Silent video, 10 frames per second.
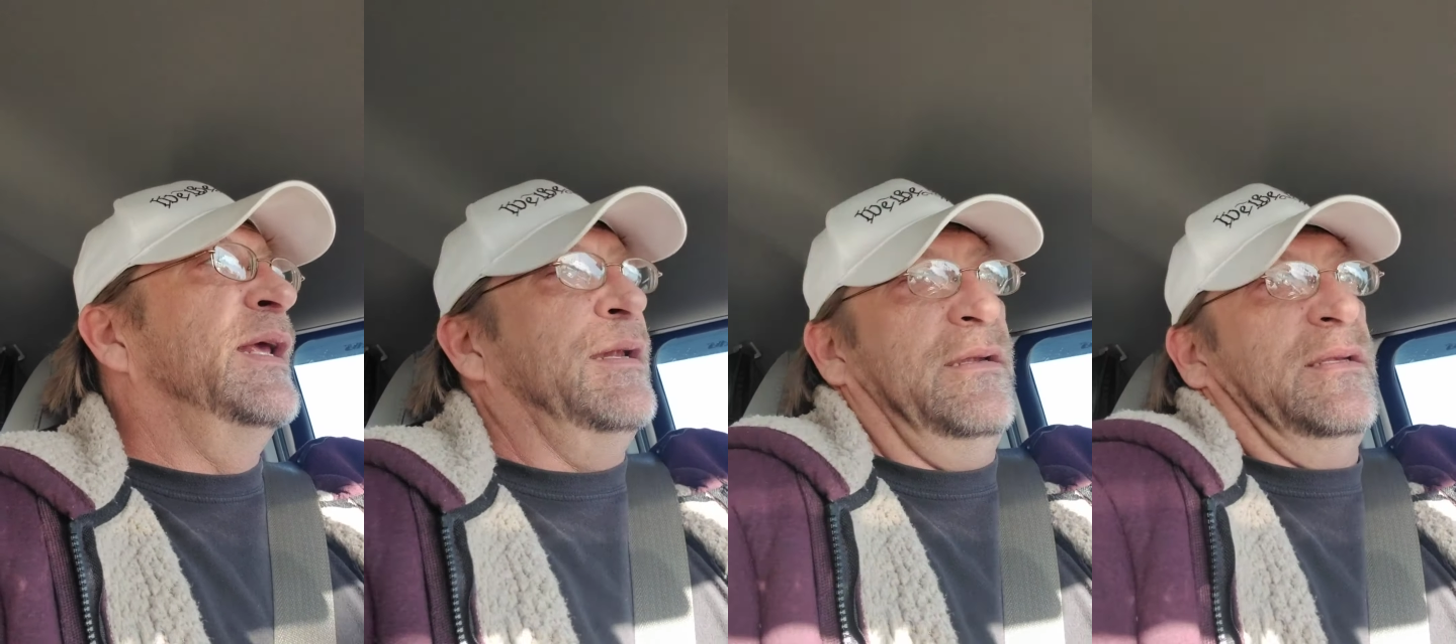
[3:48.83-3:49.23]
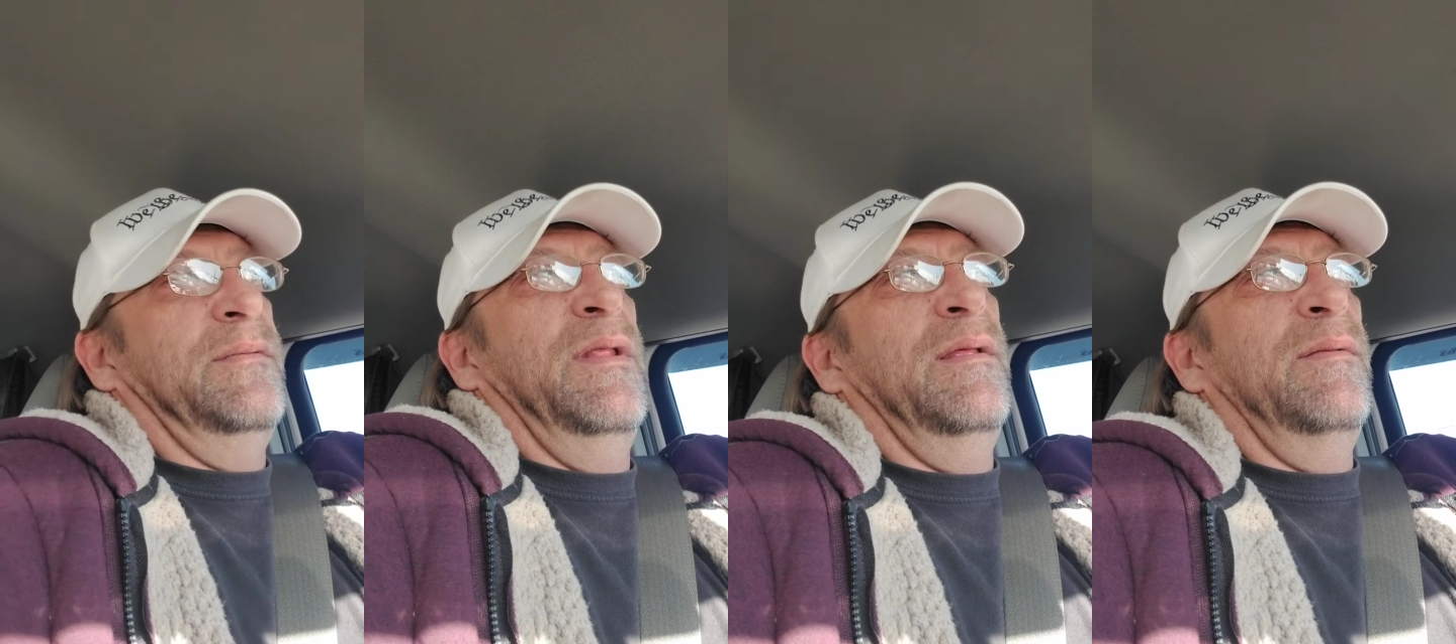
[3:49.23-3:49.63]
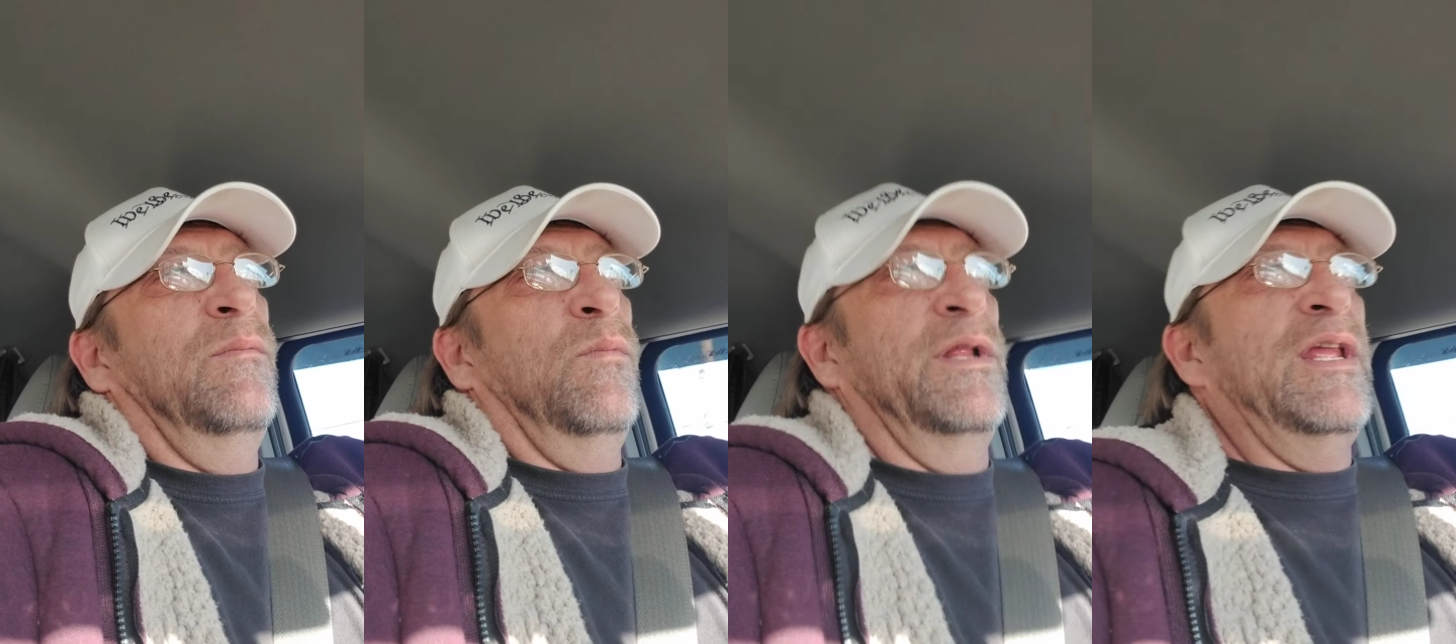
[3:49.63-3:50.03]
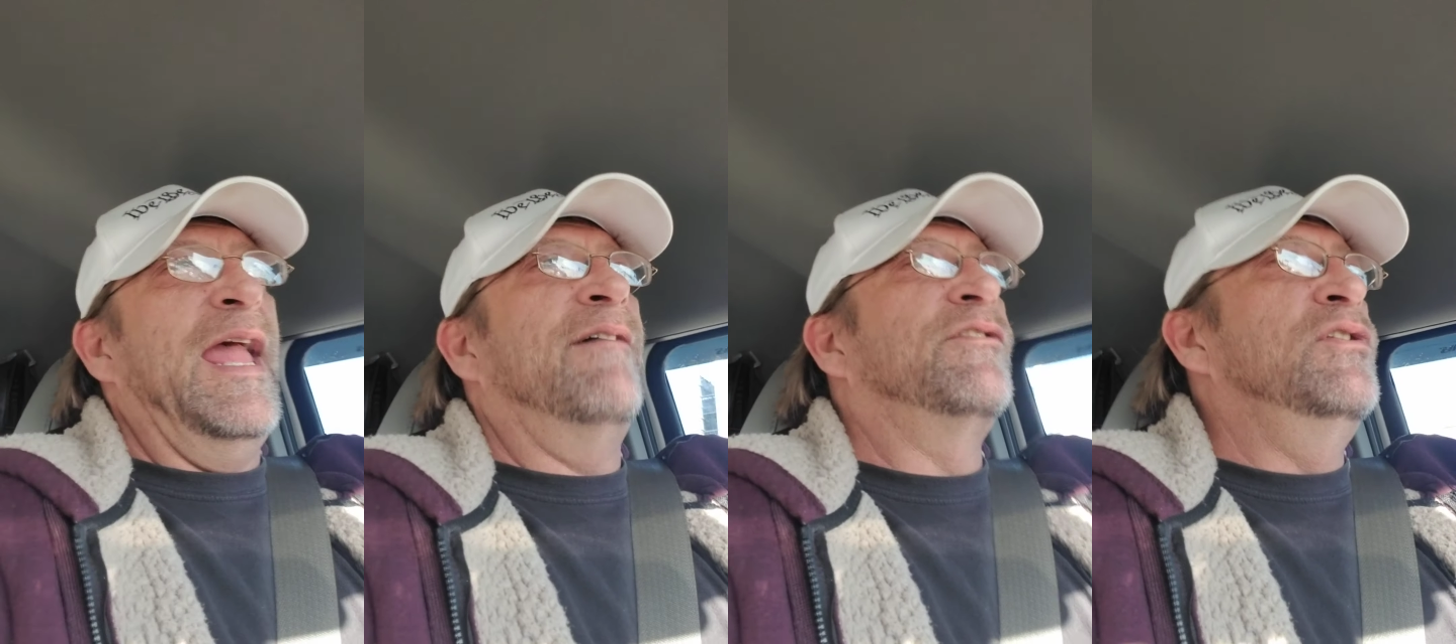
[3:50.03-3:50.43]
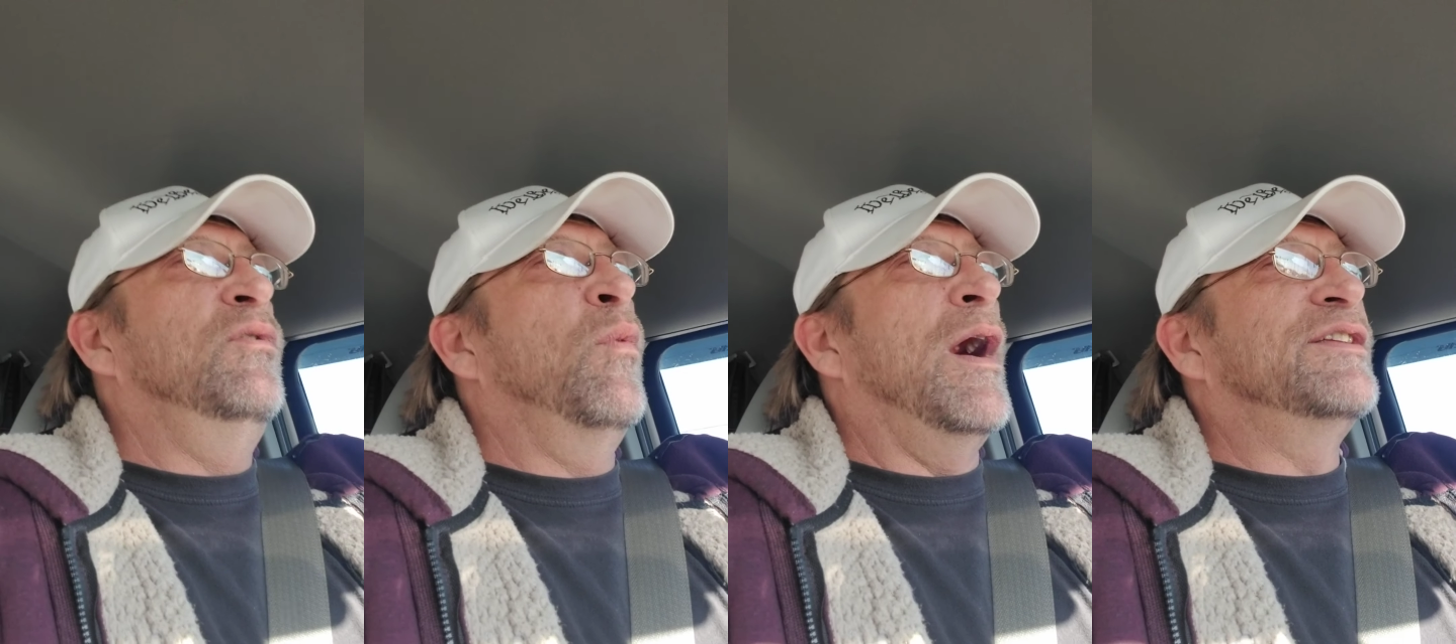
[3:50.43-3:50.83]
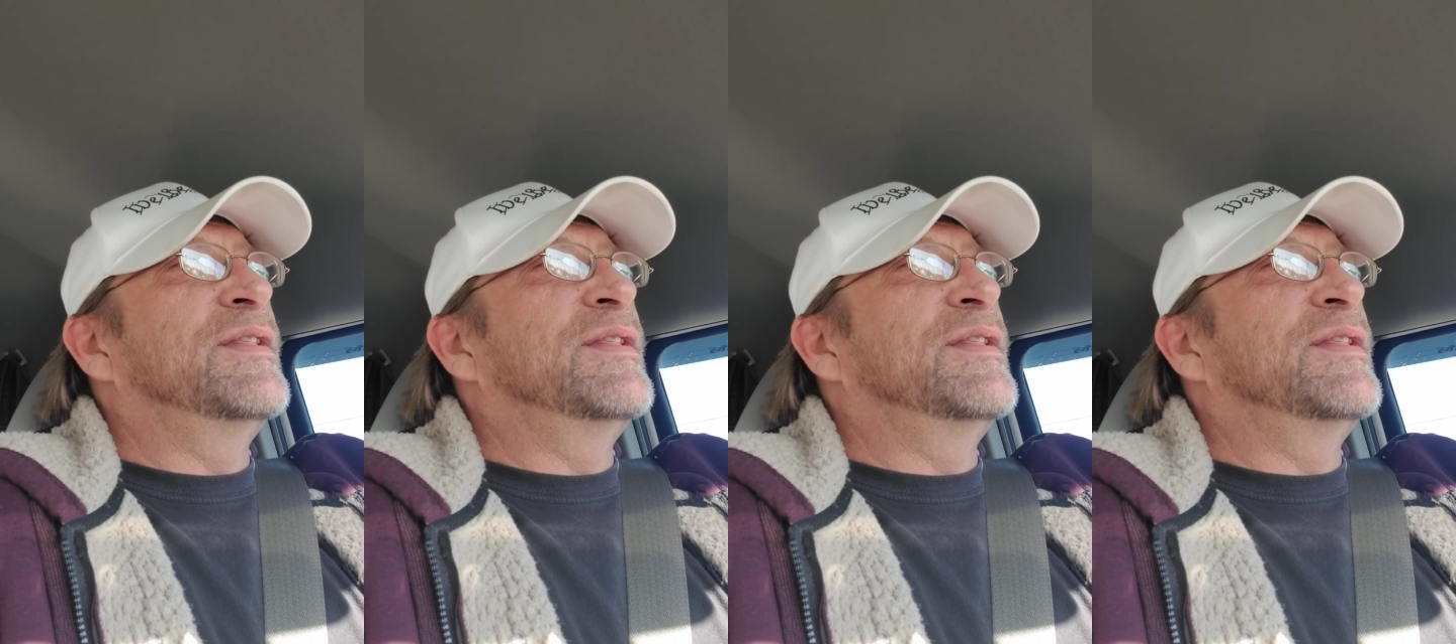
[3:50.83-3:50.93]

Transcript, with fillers: It when you after you watch